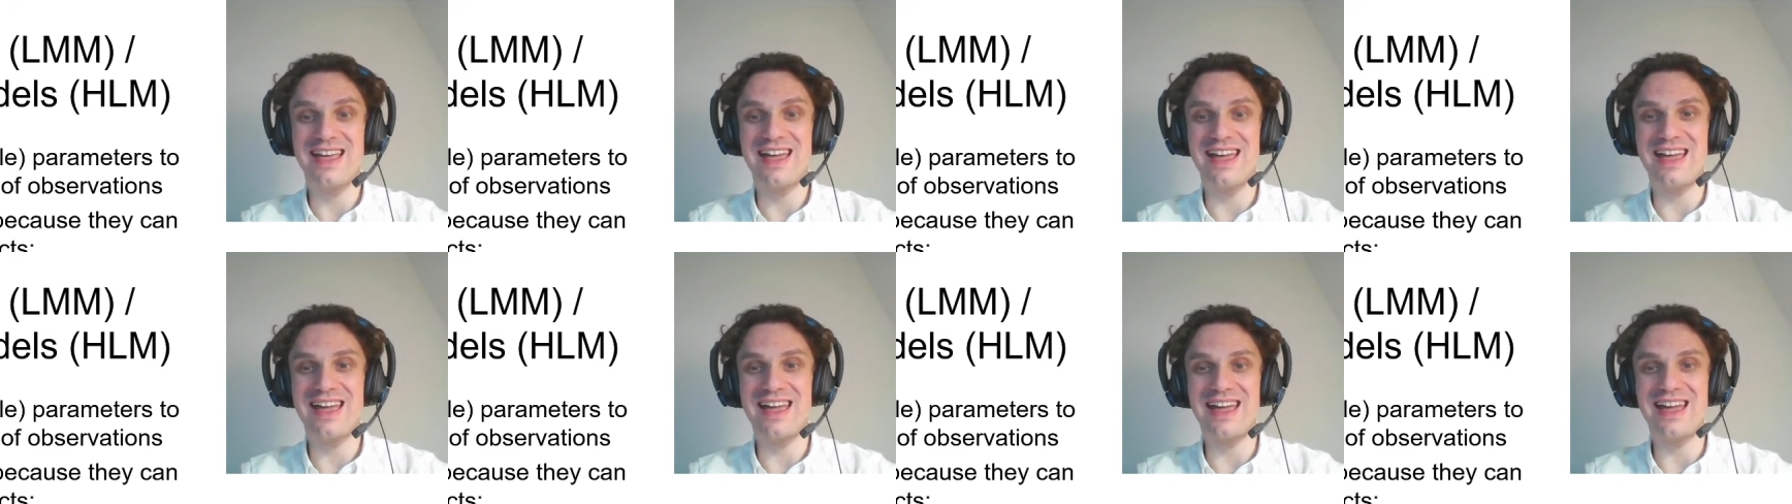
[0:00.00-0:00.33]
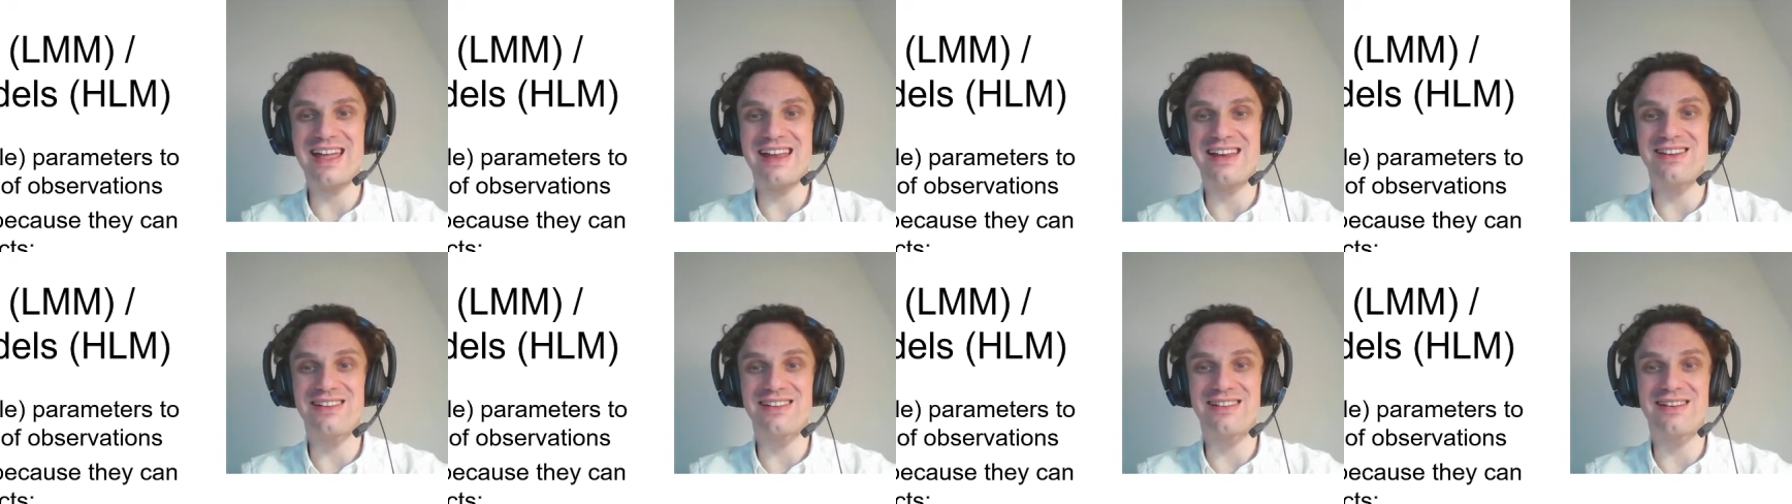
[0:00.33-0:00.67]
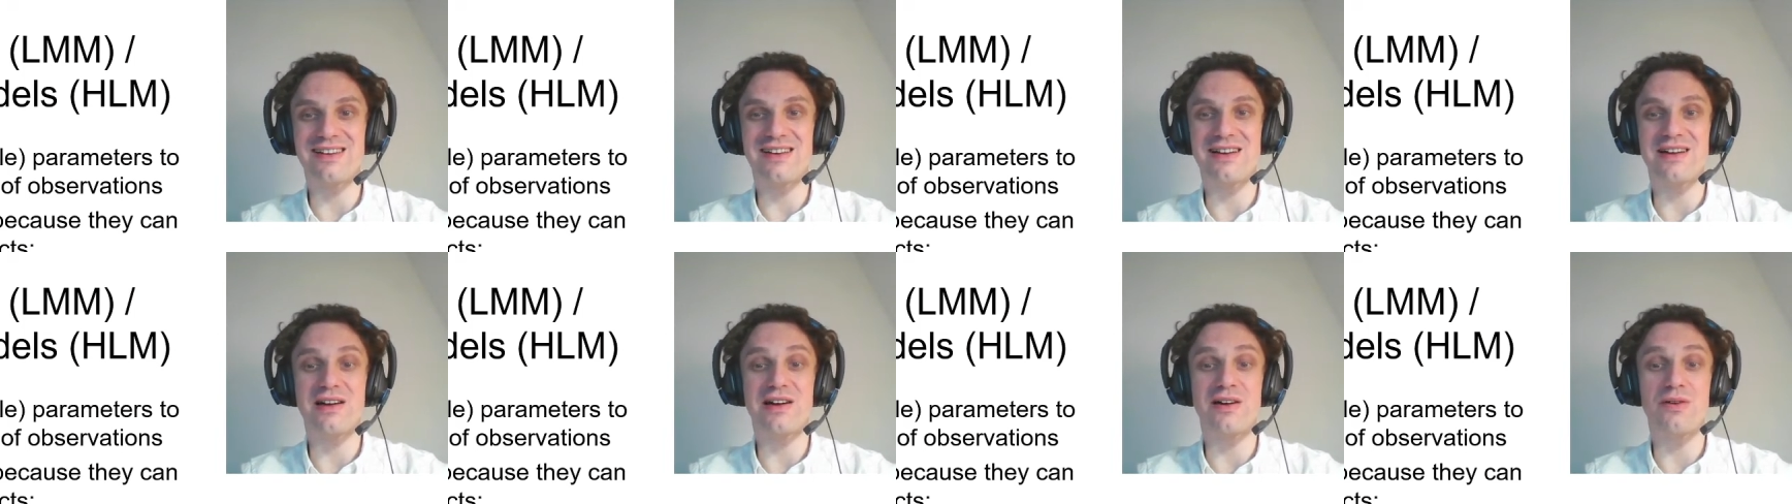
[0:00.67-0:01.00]
And
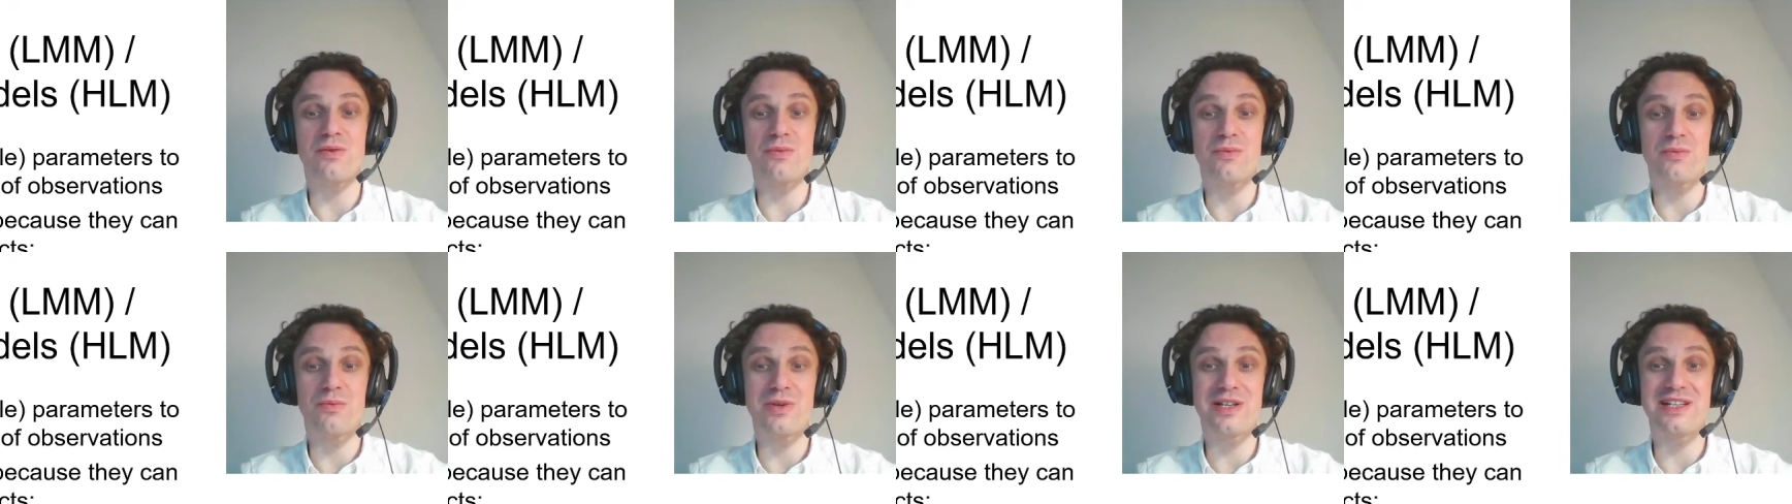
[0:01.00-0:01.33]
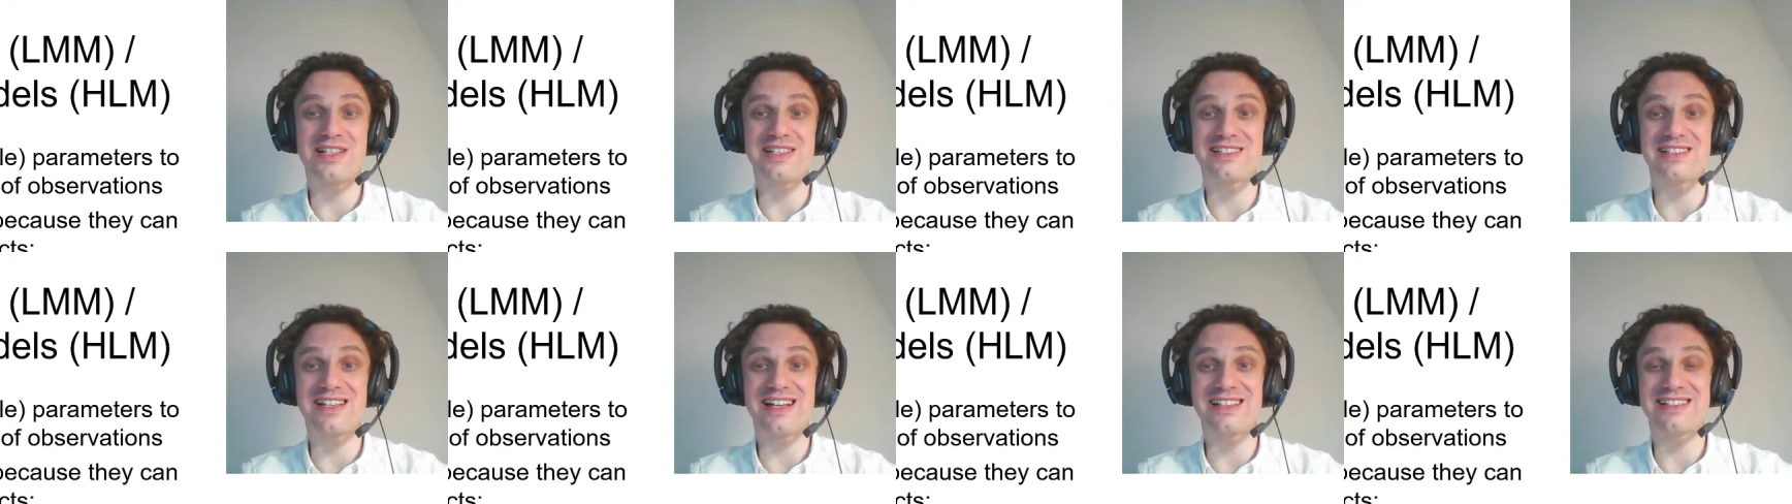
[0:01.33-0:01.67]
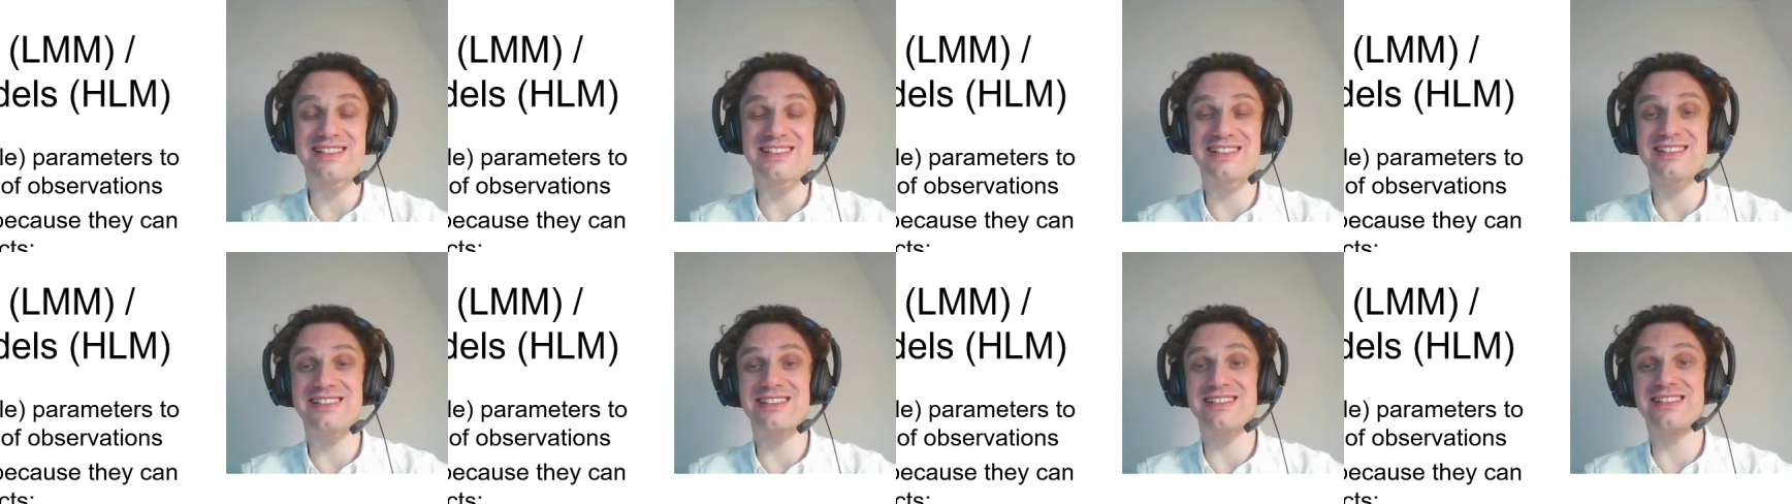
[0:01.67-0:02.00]
we
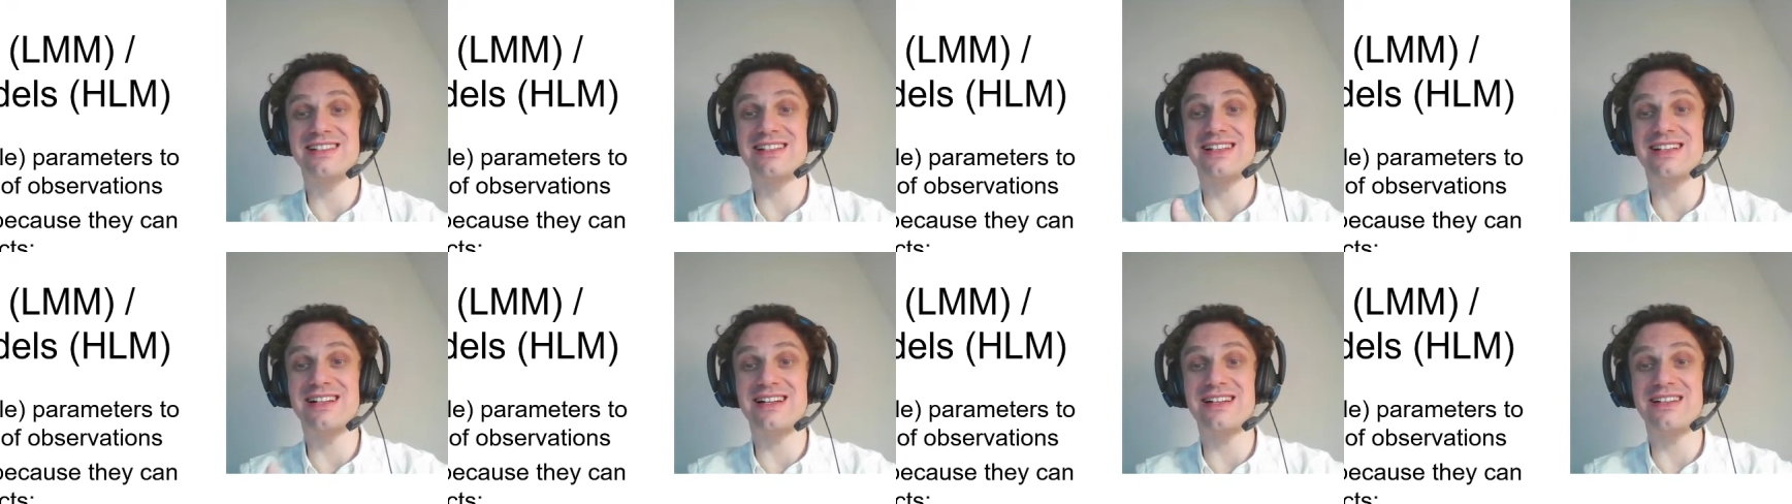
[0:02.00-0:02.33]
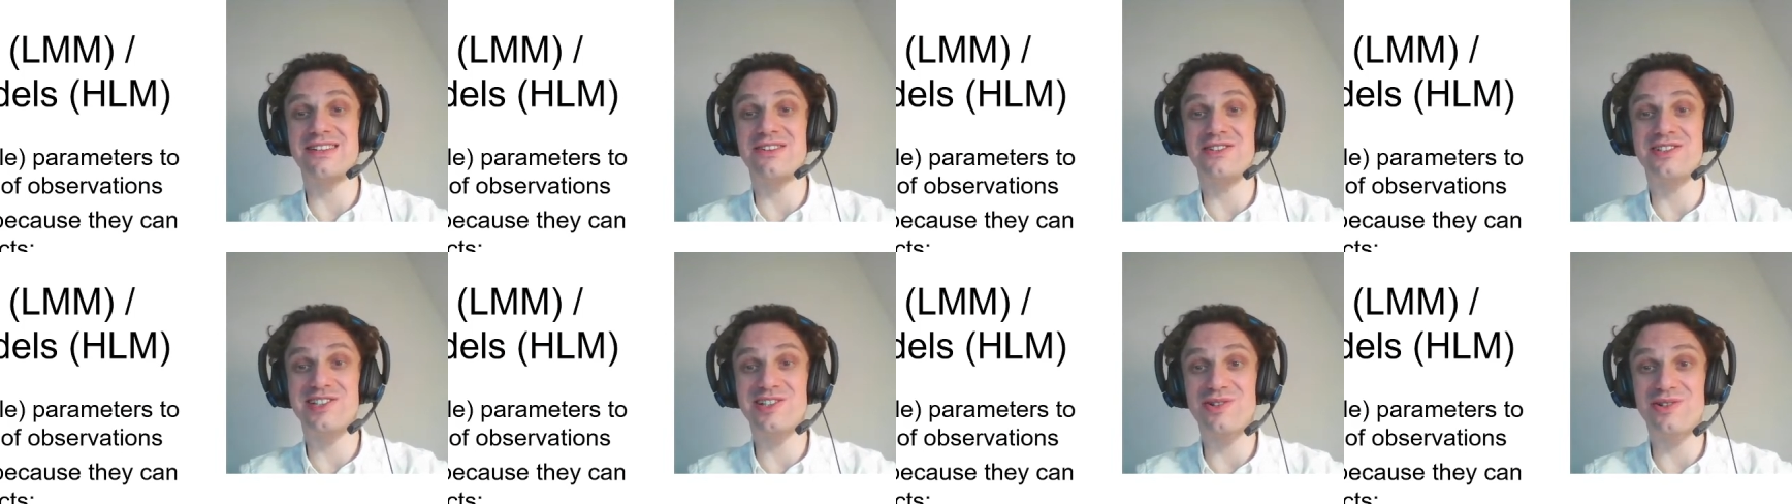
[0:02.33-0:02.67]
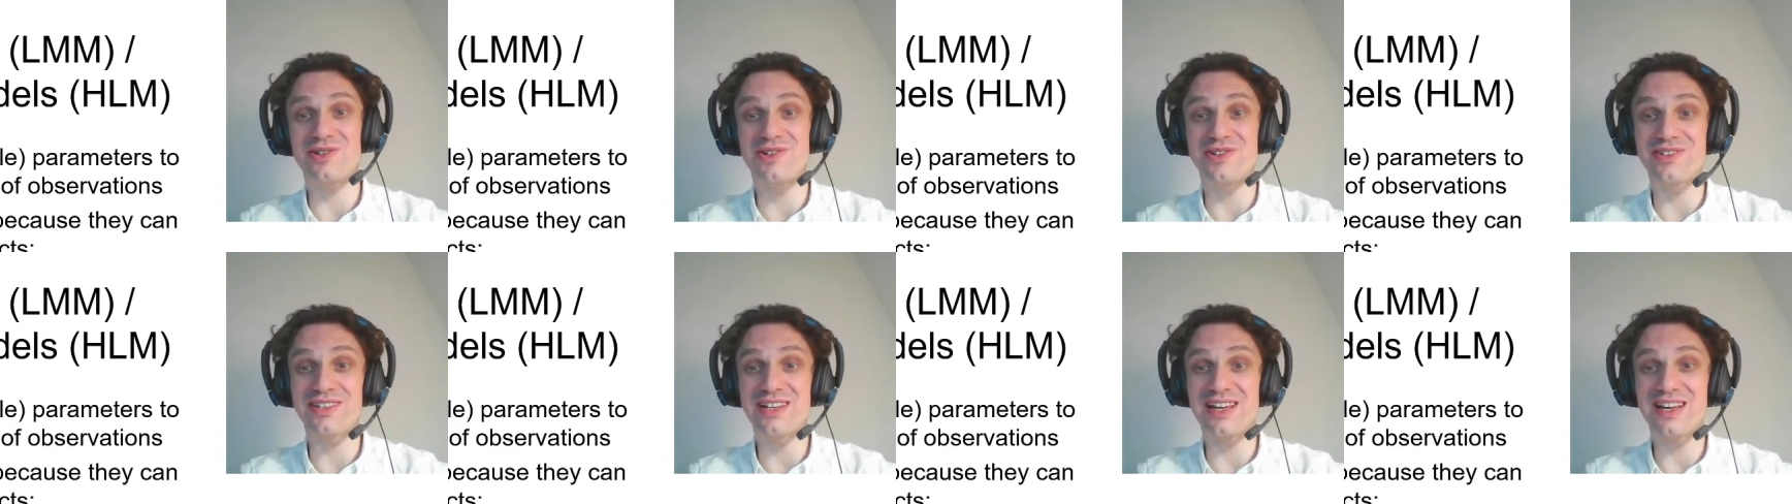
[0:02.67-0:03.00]
discussed not so
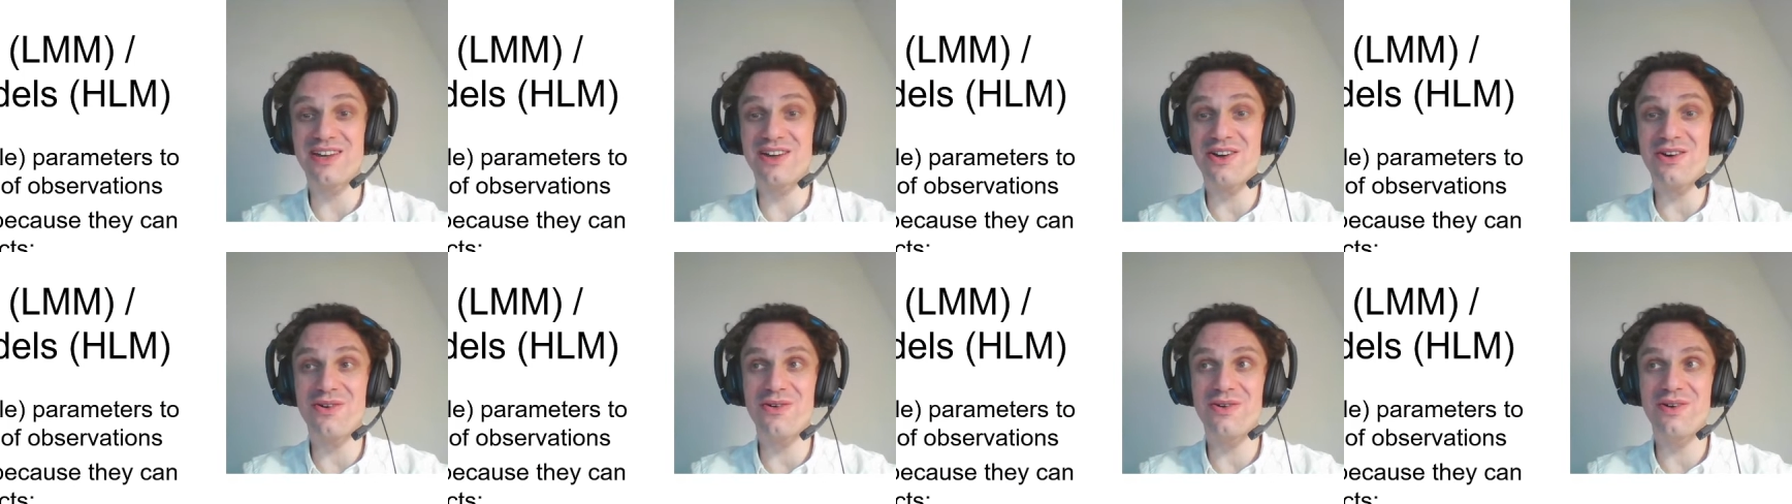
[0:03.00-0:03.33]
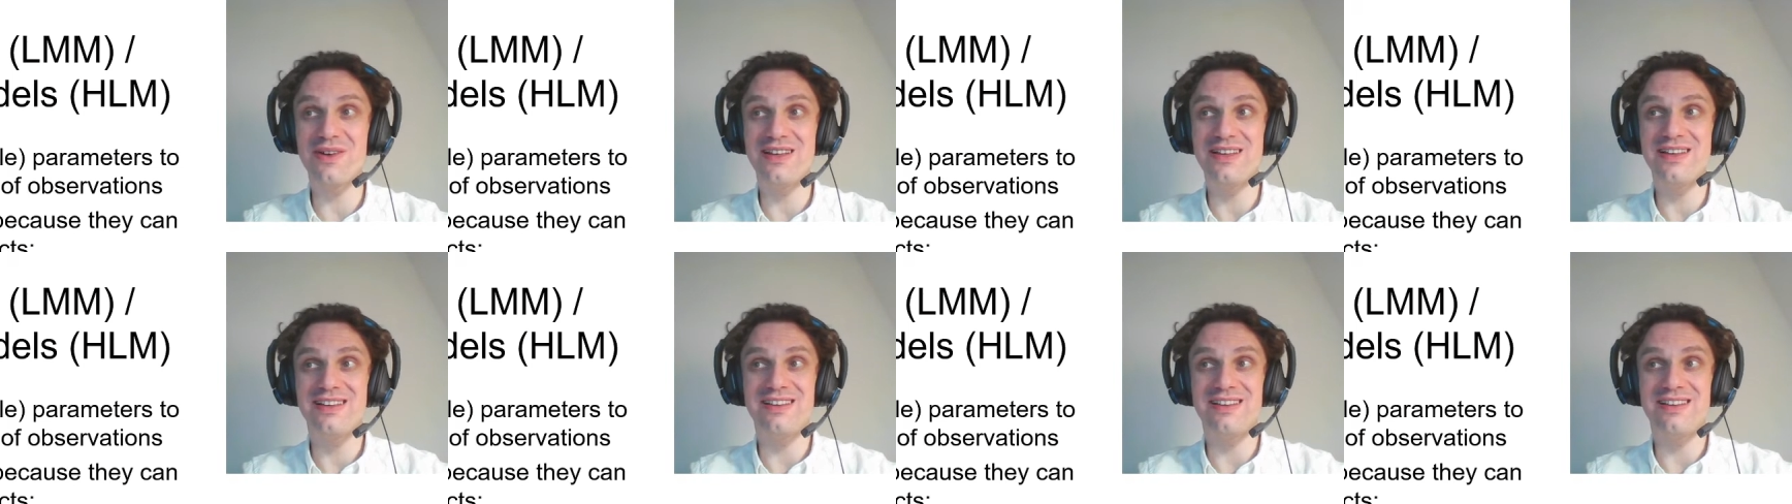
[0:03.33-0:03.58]
long ago